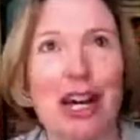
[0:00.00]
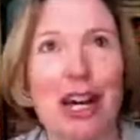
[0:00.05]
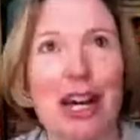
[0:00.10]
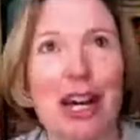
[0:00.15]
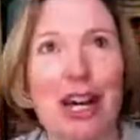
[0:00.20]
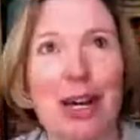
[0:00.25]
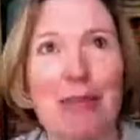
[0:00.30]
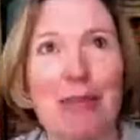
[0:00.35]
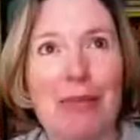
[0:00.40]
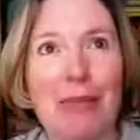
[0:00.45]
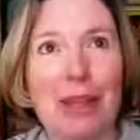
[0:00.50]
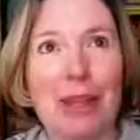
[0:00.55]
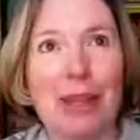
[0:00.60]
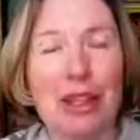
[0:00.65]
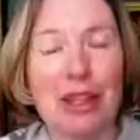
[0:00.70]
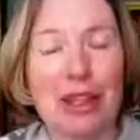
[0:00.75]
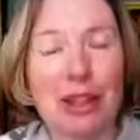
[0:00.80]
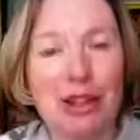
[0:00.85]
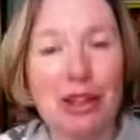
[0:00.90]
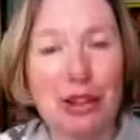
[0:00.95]

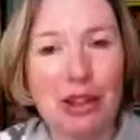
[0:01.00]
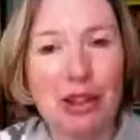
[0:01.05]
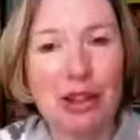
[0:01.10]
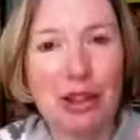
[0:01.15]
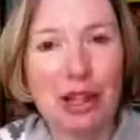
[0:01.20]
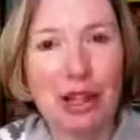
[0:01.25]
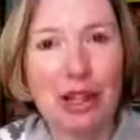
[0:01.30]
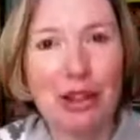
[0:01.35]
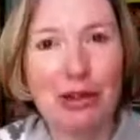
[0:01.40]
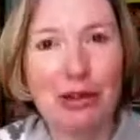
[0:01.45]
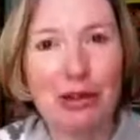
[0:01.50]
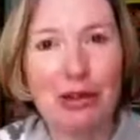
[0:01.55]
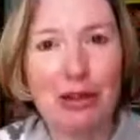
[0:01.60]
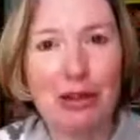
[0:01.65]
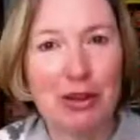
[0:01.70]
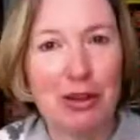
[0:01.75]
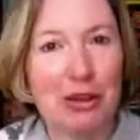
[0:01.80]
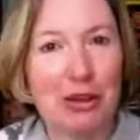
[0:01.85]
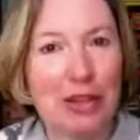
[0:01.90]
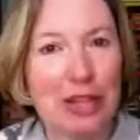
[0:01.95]
you can think of
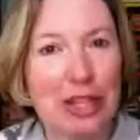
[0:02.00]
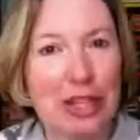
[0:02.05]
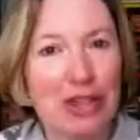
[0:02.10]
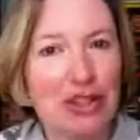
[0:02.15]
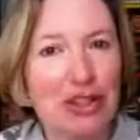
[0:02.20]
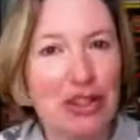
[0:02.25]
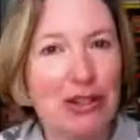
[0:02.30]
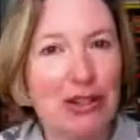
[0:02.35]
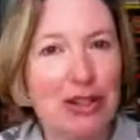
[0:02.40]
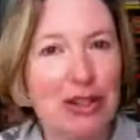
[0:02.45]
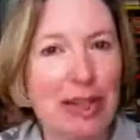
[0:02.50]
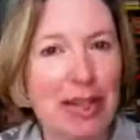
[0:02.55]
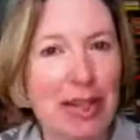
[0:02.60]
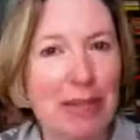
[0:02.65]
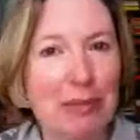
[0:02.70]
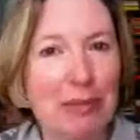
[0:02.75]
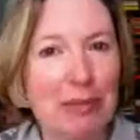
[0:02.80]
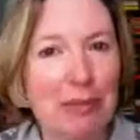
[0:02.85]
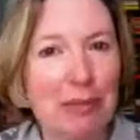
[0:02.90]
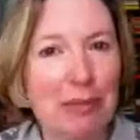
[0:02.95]
issues
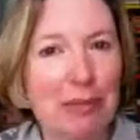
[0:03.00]
like